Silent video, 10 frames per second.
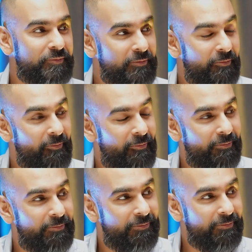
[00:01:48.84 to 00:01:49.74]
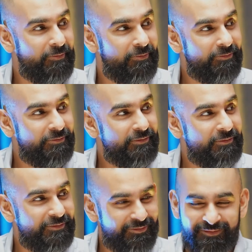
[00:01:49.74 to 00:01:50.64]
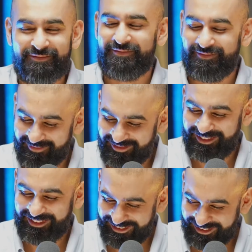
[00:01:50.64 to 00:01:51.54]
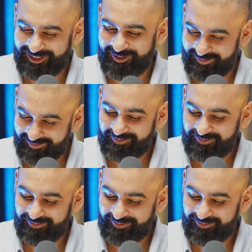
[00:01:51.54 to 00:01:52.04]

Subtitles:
sitting there in the office, in your old business,